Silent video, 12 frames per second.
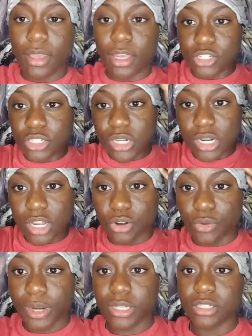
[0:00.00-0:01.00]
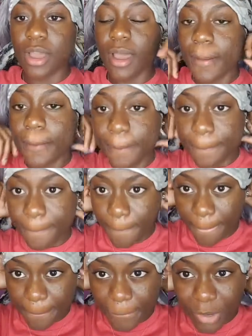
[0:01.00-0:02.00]
and she did a great job
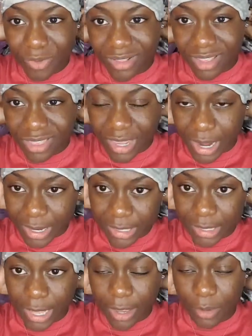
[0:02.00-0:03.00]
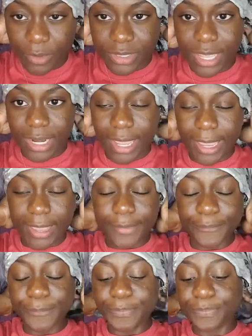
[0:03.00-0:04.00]
but one thing that i didn't like was that like
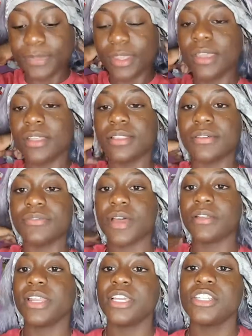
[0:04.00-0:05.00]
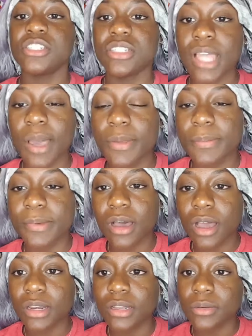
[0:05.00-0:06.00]
the foundation that we
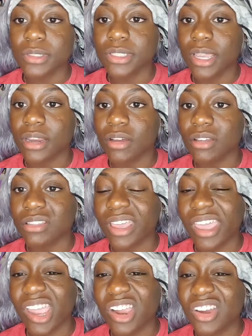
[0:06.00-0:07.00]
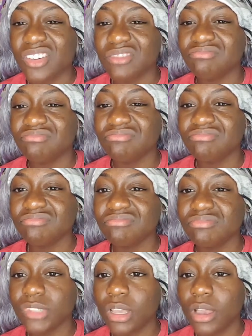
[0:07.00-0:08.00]
put on it was getting on the hair
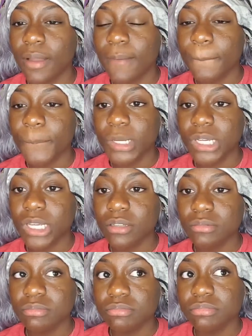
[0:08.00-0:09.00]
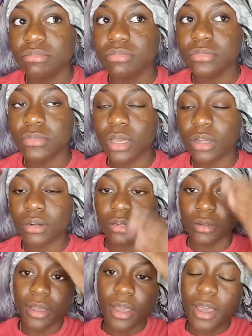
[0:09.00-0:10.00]
but i don't
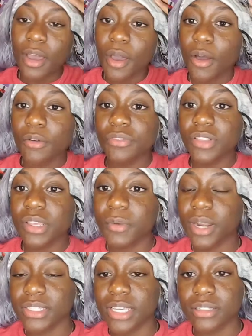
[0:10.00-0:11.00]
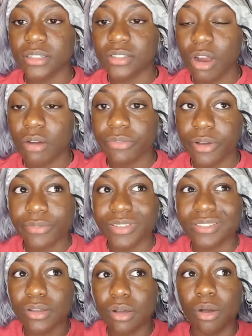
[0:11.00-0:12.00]
know hopefully when i take the scarf off
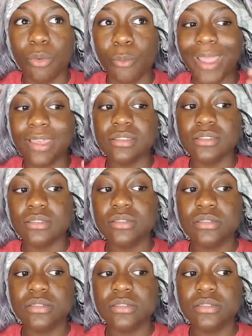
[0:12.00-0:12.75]
it's not all white